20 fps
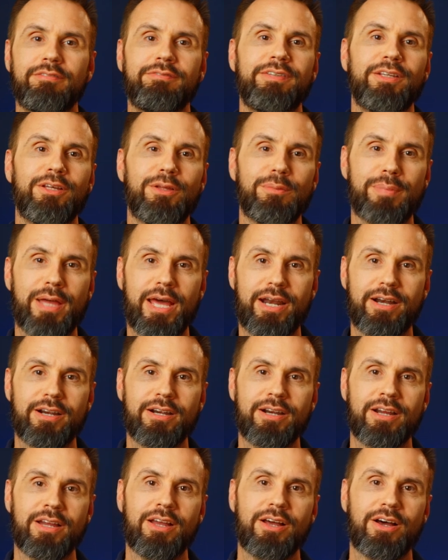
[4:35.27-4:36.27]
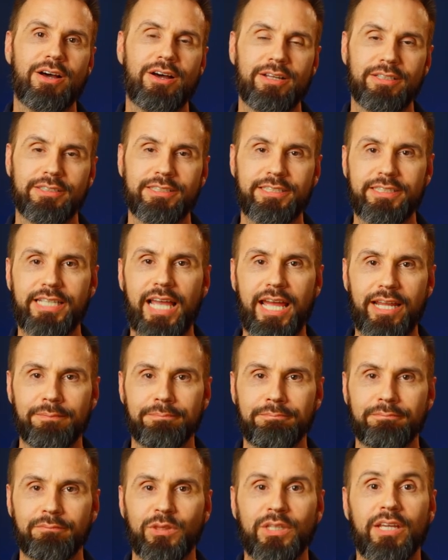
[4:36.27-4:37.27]
feel better on set.
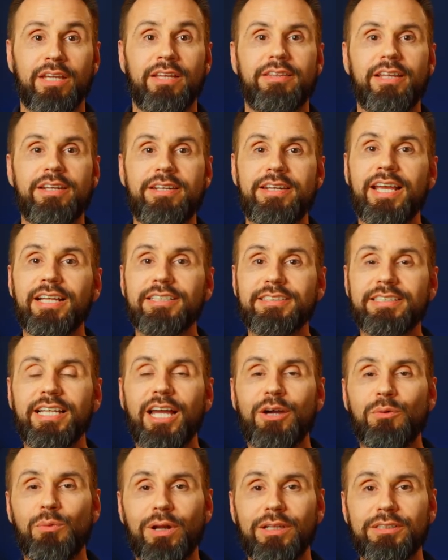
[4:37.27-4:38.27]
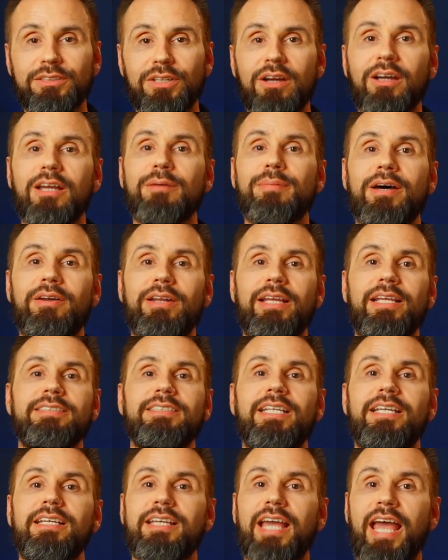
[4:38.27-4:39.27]
The next thing I want to talk about
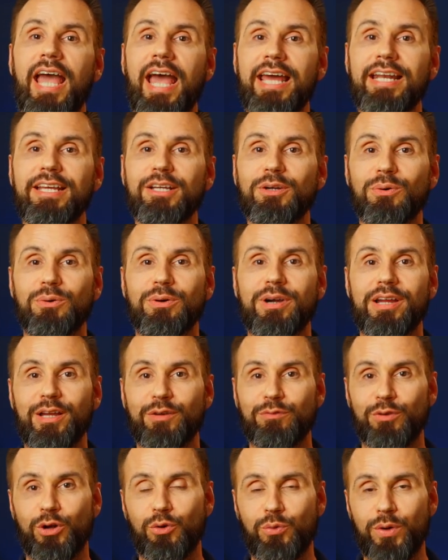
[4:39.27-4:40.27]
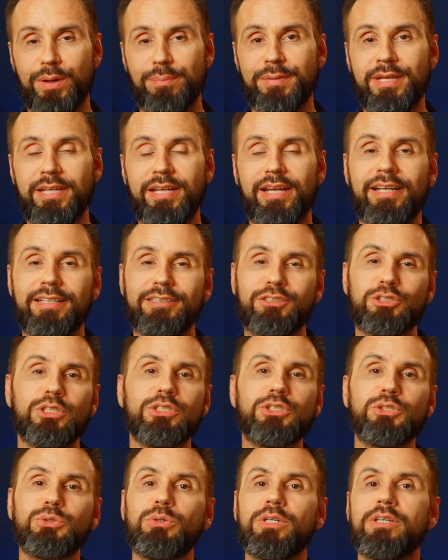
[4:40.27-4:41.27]
is a category of equipment, and it's
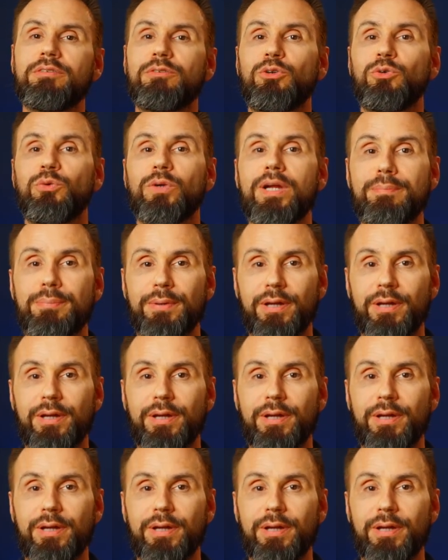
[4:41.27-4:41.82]
just sort of grip